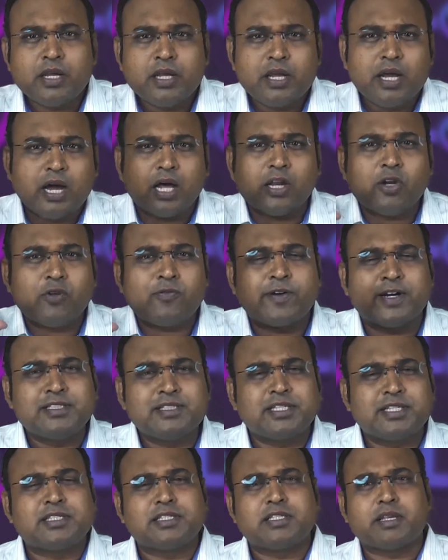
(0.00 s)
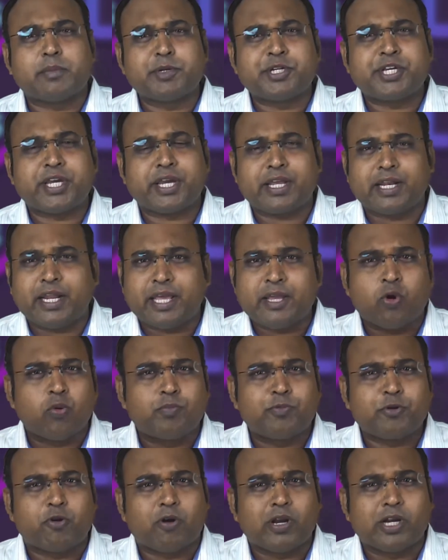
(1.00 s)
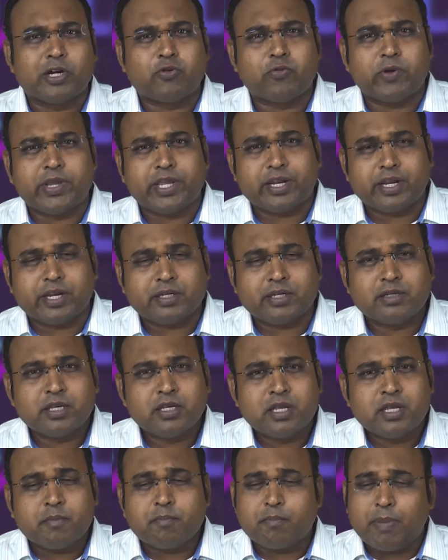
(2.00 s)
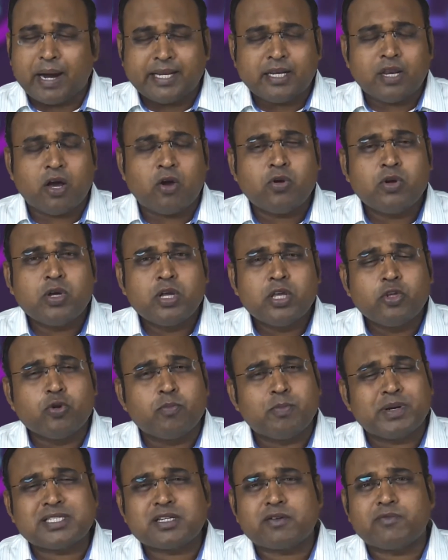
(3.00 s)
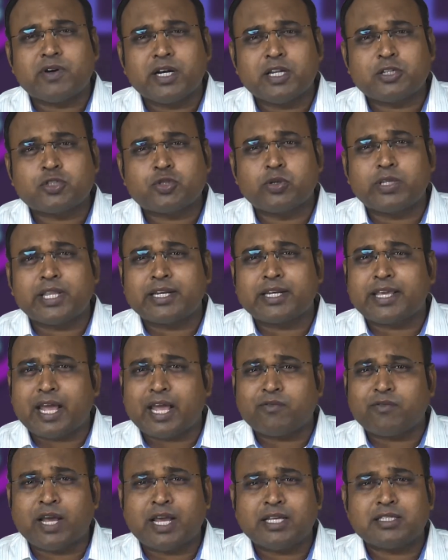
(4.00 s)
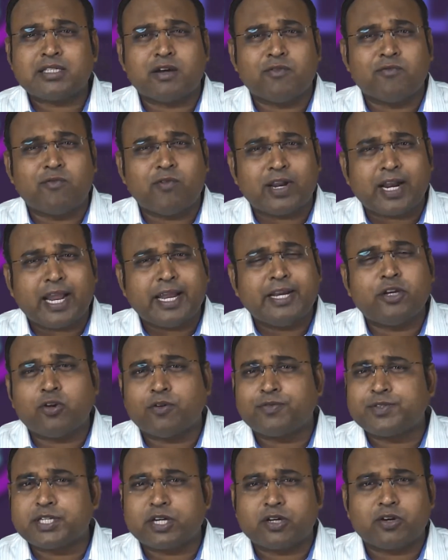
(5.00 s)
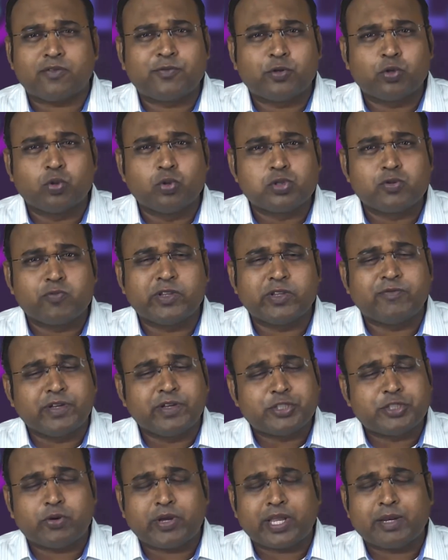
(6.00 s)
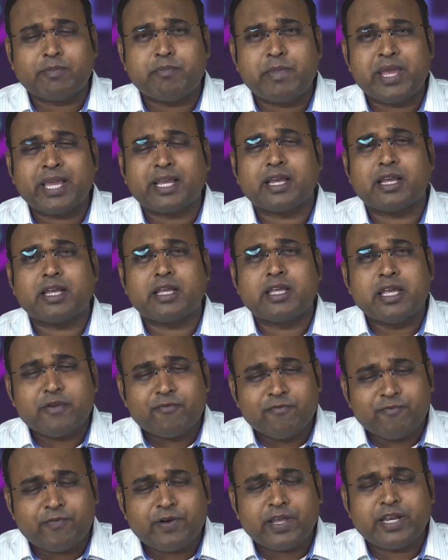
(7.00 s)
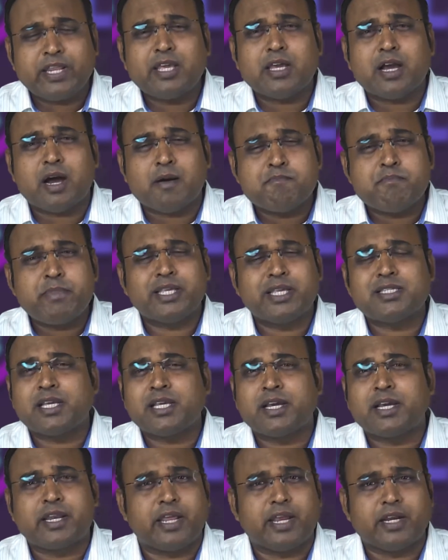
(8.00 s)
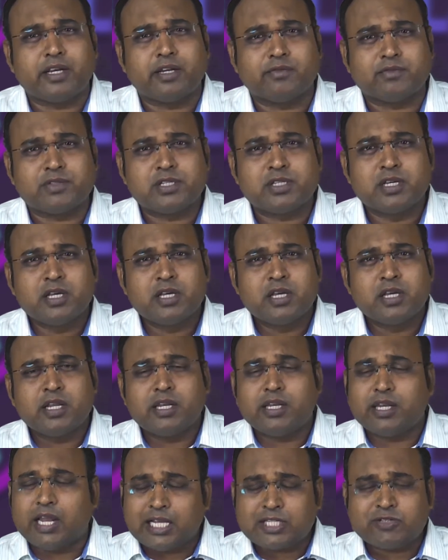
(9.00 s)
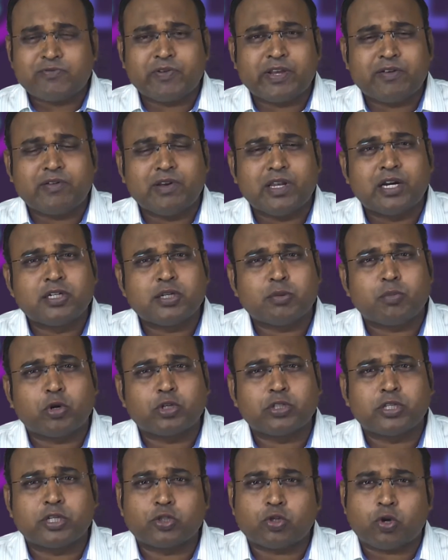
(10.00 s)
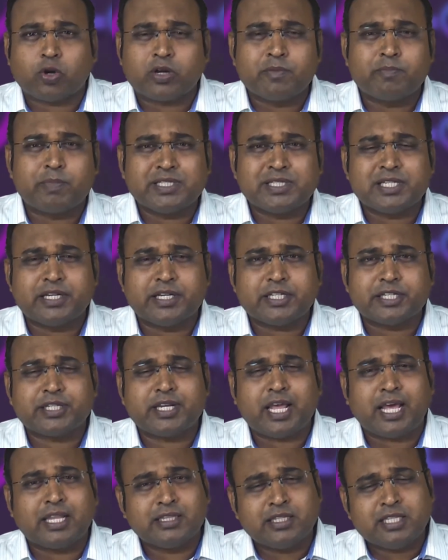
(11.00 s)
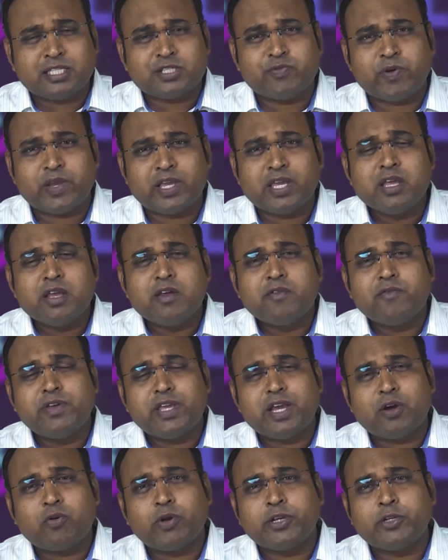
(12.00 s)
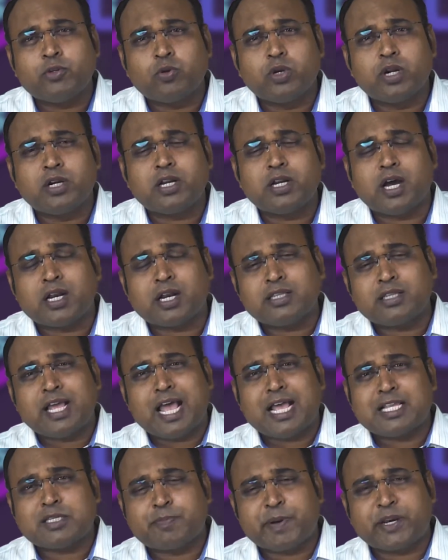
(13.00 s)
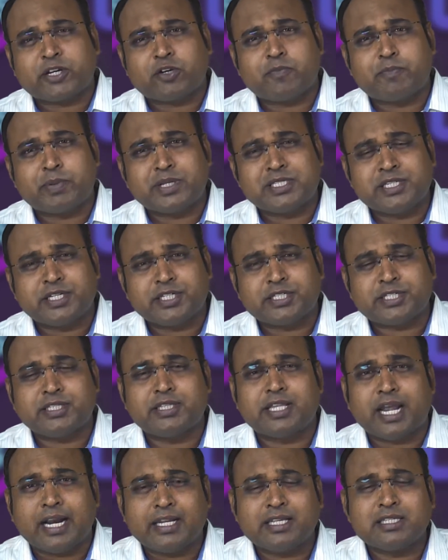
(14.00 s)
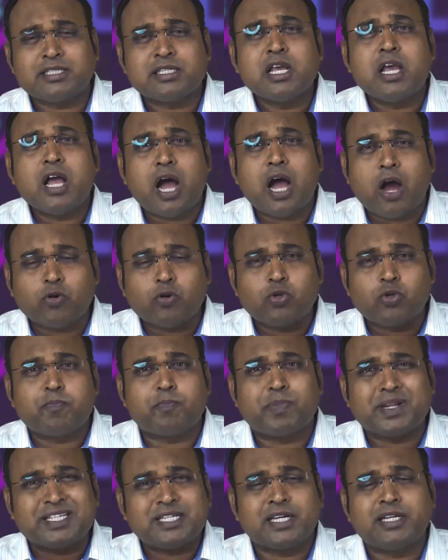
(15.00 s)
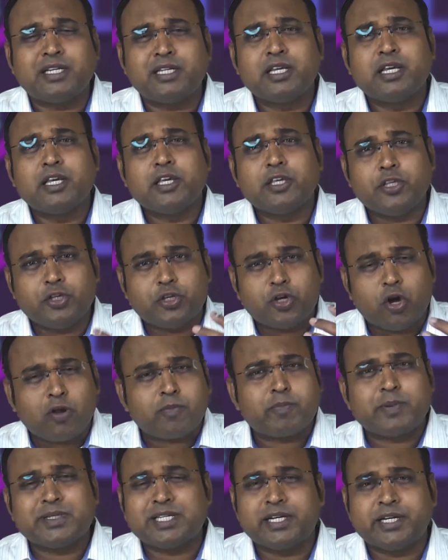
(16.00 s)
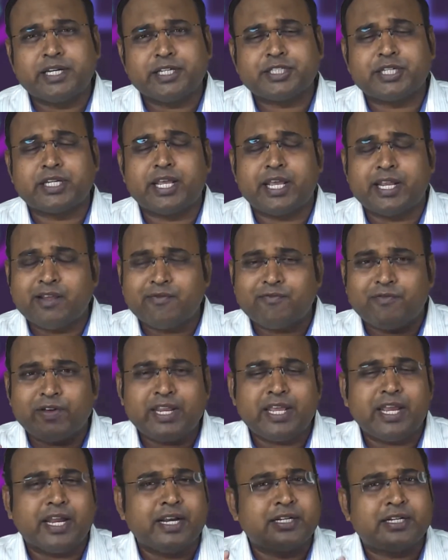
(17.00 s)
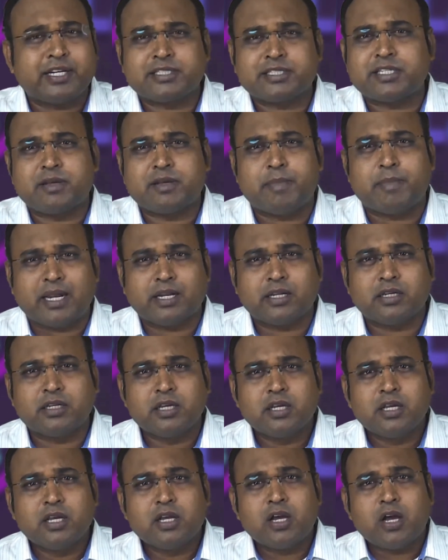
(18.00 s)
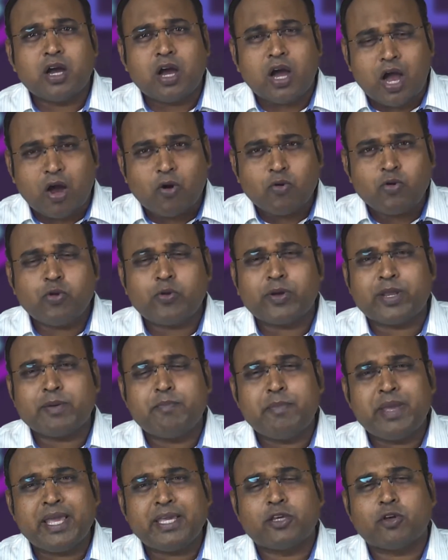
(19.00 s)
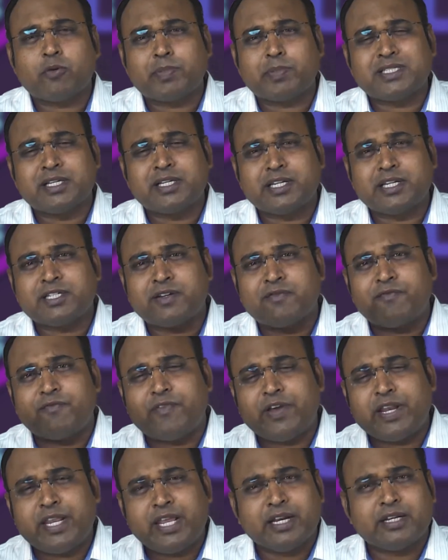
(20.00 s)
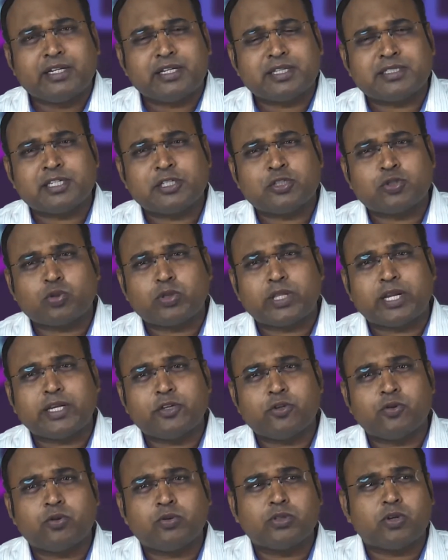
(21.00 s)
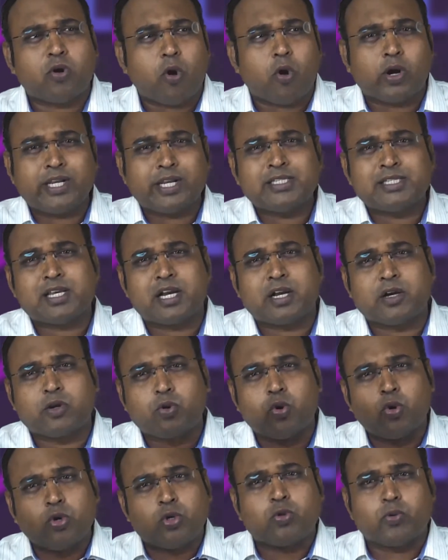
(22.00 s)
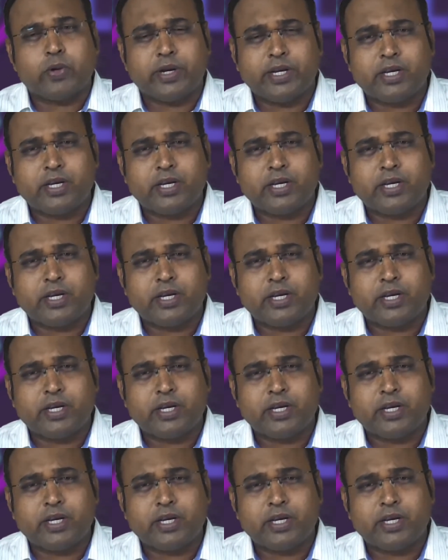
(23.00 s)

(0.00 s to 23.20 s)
Hello friends, this is Abhishek and I hope you all are doing great. By now, you must have understood that Canva has a variety of set of tools with which you can make very amazing creatives. Last week we learned about the talking presentation, and this week we are going to learn another aspect of presentation, that is how to present your presentation in a very interesting manner. How you can make your presentation very interesting so that the audience are glued to it.